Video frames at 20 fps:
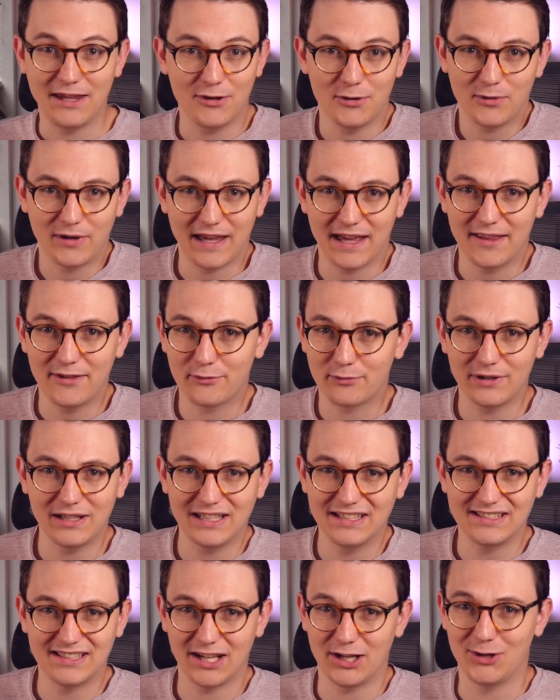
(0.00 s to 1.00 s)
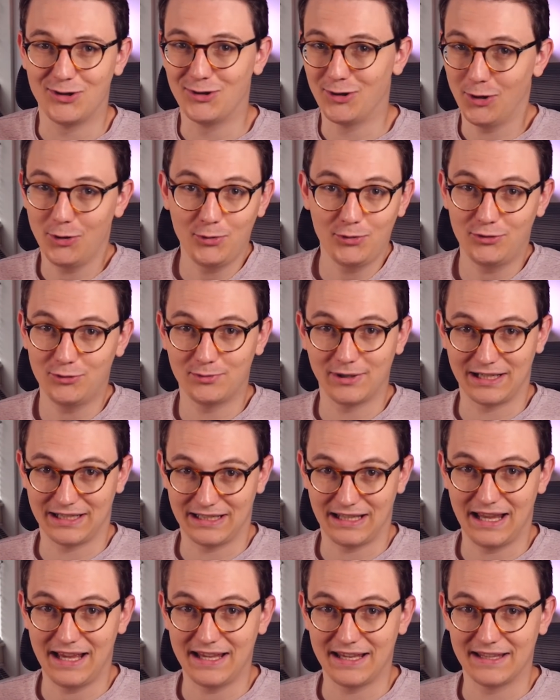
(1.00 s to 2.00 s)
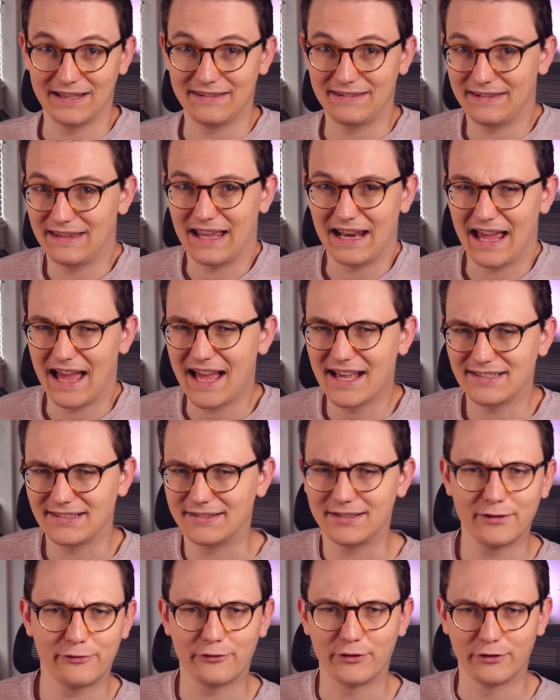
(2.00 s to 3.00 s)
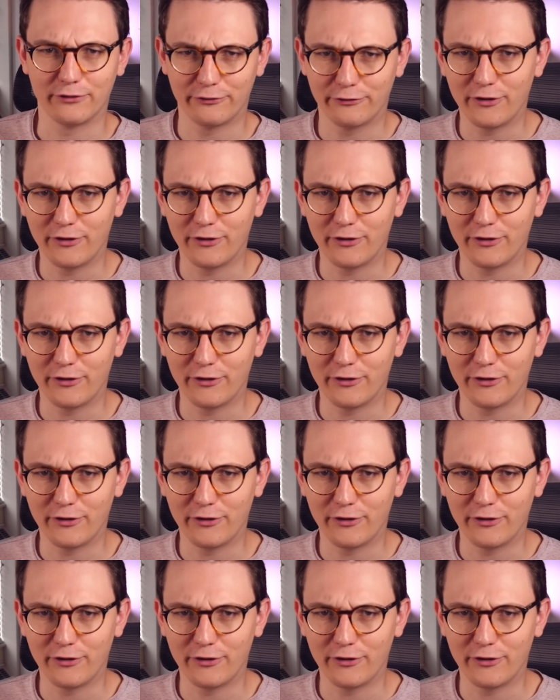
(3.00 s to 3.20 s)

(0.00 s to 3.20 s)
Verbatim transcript: And you can't really say no to a client that has a different